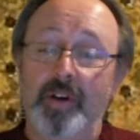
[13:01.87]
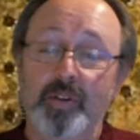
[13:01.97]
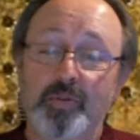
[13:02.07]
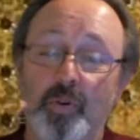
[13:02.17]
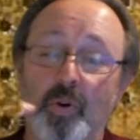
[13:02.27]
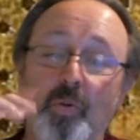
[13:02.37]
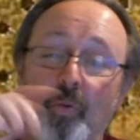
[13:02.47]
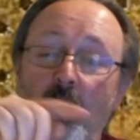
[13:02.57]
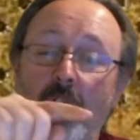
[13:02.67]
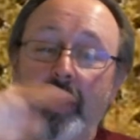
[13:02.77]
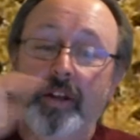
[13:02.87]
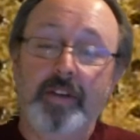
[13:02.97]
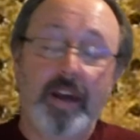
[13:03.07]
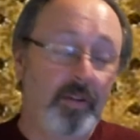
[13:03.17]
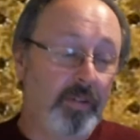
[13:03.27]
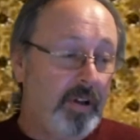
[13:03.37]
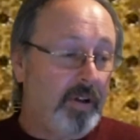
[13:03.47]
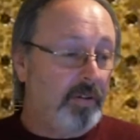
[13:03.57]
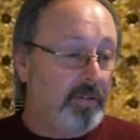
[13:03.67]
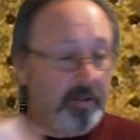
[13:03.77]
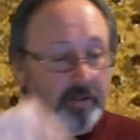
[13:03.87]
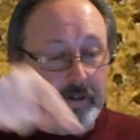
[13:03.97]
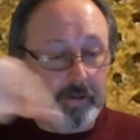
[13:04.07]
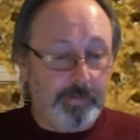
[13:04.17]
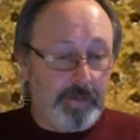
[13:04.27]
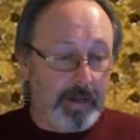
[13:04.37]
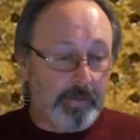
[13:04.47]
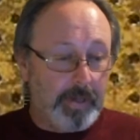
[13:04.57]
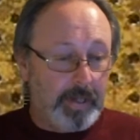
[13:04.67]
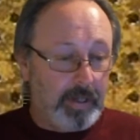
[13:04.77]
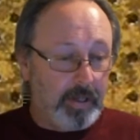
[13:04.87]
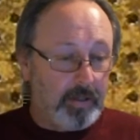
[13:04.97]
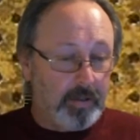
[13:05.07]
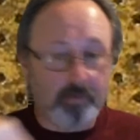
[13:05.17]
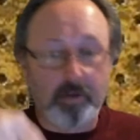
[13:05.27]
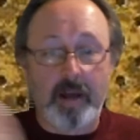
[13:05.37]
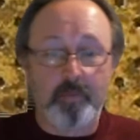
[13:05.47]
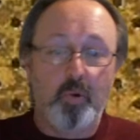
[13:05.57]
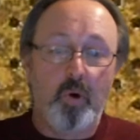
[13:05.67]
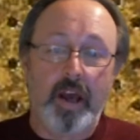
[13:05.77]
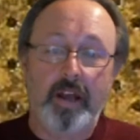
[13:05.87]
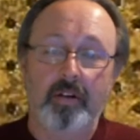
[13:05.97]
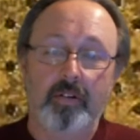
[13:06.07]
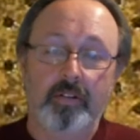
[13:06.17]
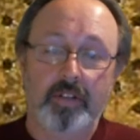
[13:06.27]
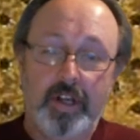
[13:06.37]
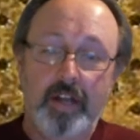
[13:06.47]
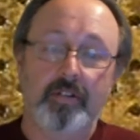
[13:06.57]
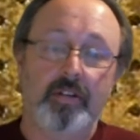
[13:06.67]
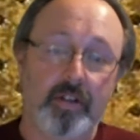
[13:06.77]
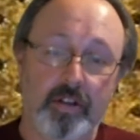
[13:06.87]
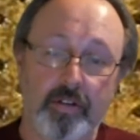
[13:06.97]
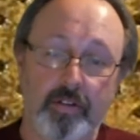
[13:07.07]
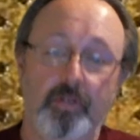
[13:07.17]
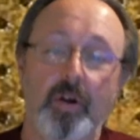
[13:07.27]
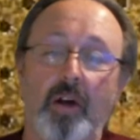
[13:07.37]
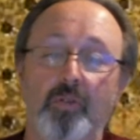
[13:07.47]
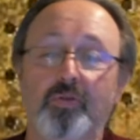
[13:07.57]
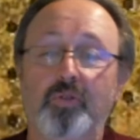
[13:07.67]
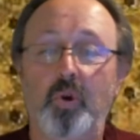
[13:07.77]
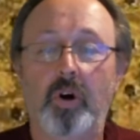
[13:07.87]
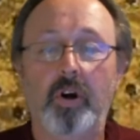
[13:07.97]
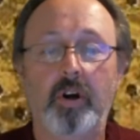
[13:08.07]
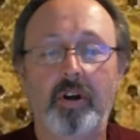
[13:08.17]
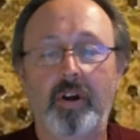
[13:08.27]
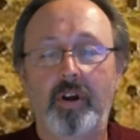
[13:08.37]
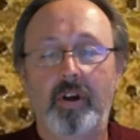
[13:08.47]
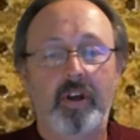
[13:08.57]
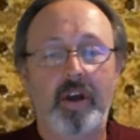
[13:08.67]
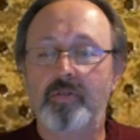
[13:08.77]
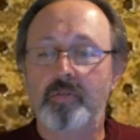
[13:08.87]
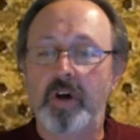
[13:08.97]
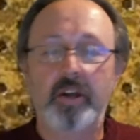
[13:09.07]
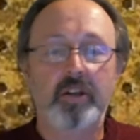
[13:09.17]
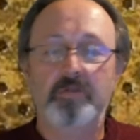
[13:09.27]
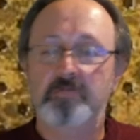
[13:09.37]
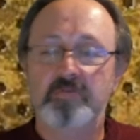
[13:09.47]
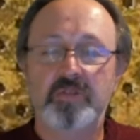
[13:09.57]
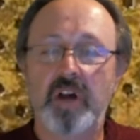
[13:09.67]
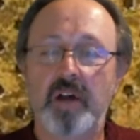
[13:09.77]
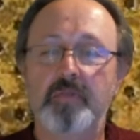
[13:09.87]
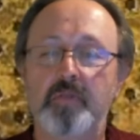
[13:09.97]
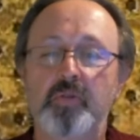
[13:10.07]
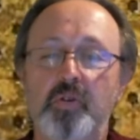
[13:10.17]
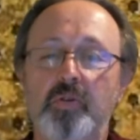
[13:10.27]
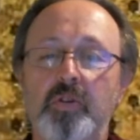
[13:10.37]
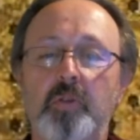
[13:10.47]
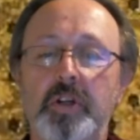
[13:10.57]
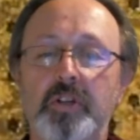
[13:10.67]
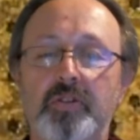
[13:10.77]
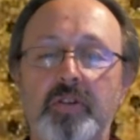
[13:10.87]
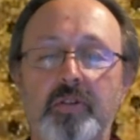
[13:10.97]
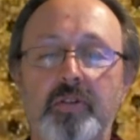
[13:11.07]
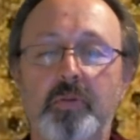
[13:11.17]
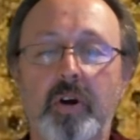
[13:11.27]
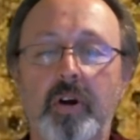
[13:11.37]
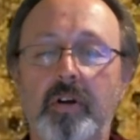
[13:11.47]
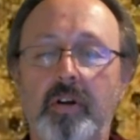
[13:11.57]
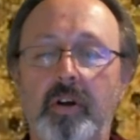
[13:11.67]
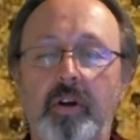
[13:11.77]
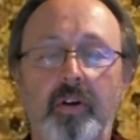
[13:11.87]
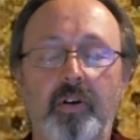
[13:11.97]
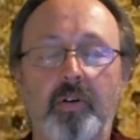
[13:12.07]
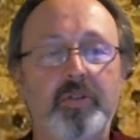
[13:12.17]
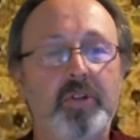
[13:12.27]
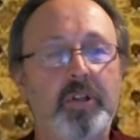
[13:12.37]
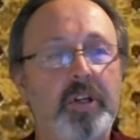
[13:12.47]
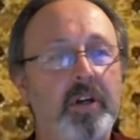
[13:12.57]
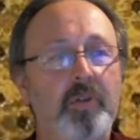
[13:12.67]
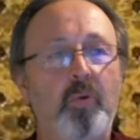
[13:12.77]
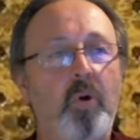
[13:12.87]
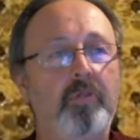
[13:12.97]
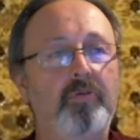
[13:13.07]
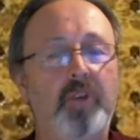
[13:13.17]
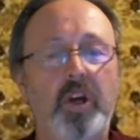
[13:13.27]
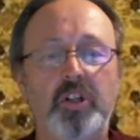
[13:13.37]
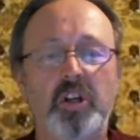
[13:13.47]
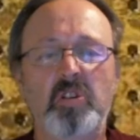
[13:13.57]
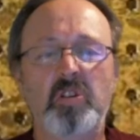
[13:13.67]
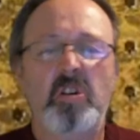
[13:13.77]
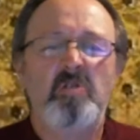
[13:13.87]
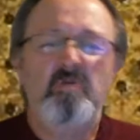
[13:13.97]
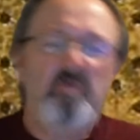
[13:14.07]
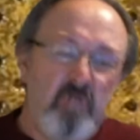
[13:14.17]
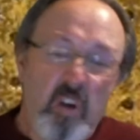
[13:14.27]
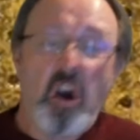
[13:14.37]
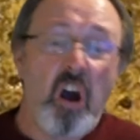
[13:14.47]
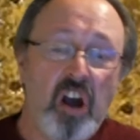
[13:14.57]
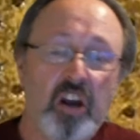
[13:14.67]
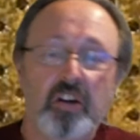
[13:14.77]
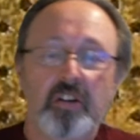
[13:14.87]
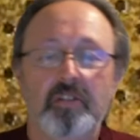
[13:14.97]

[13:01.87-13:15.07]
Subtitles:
As we're all walking down the rampway to get to the ground floor, everybody. Somber mood. Nobody says a word. All of a sudden, you hear one fan yell, "Fuck!"